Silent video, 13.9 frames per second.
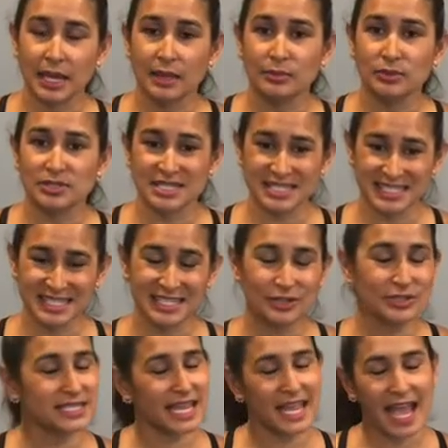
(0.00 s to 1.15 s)
able to still
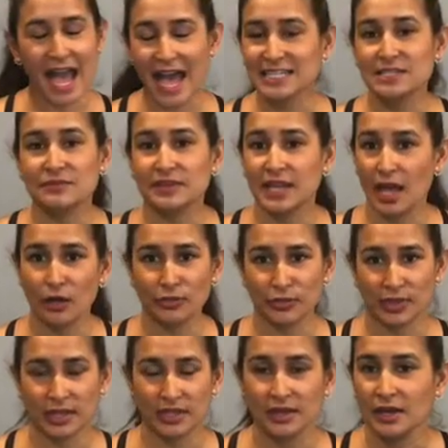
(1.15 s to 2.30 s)
stay active and
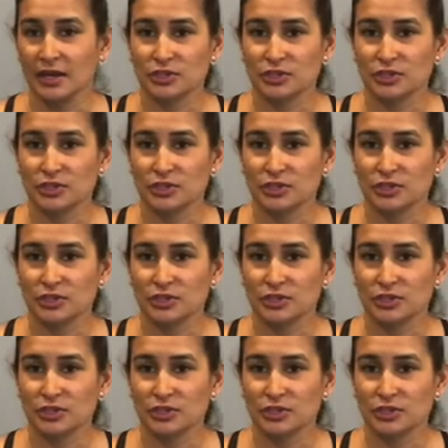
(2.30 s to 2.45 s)
healthy